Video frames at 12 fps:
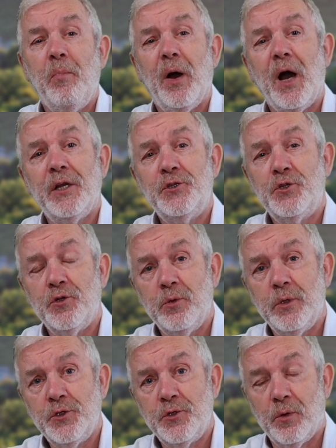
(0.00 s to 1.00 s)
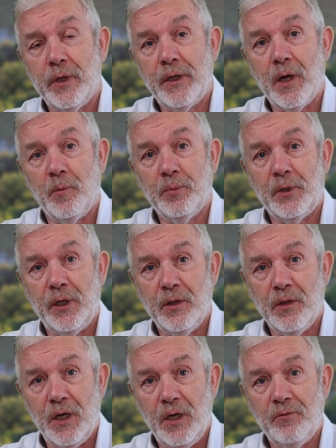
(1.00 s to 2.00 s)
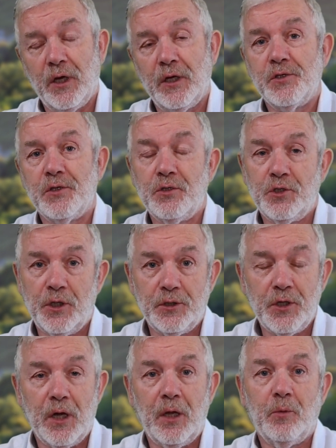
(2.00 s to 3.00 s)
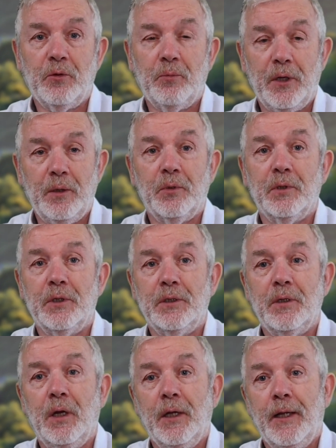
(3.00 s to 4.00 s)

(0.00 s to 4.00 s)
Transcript: but I do enjoy company in the evenings and chit-chatting with people and